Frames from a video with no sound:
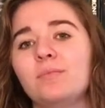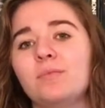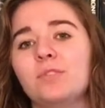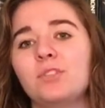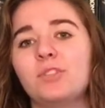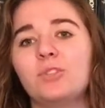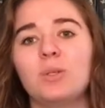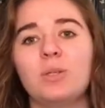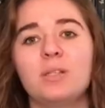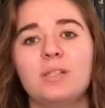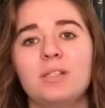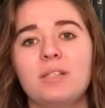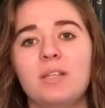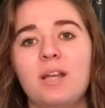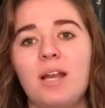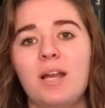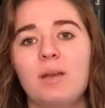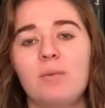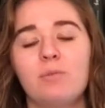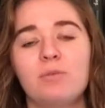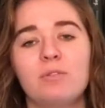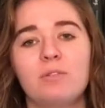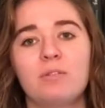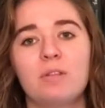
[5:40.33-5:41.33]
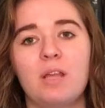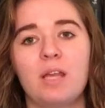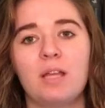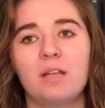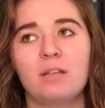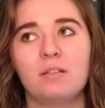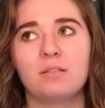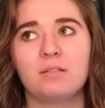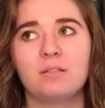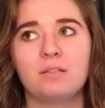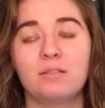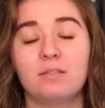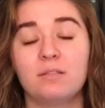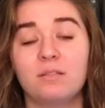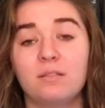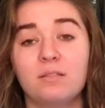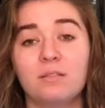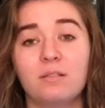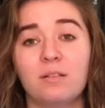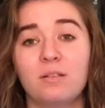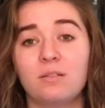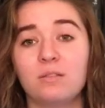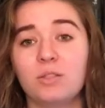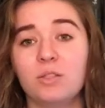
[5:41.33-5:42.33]
Shortest time was like
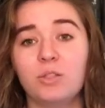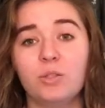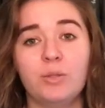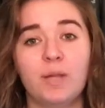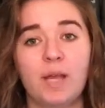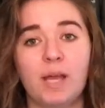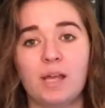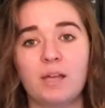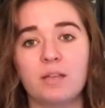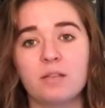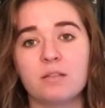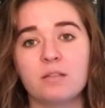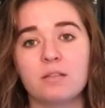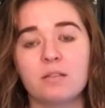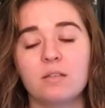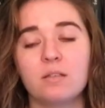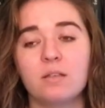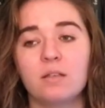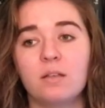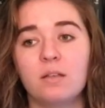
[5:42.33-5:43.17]
2 days.